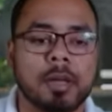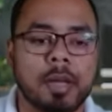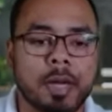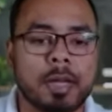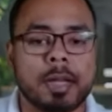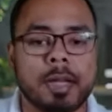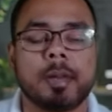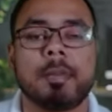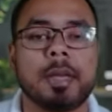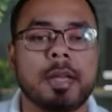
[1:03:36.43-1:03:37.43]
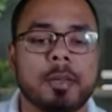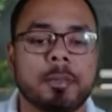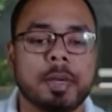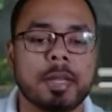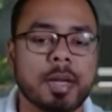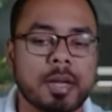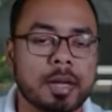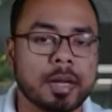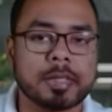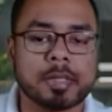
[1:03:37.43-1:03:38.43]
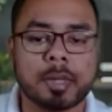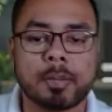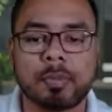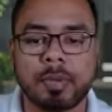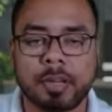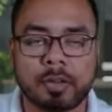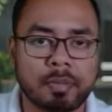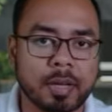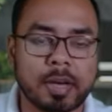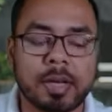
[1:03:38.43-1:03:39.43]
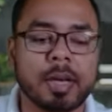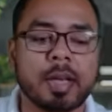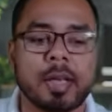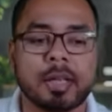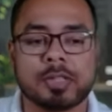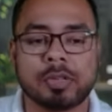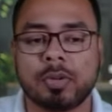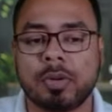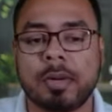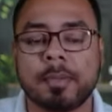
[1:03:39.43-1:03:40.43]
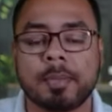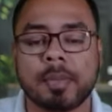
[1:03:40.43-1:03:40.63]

Let n be a number that turns up when a fair die is rolled.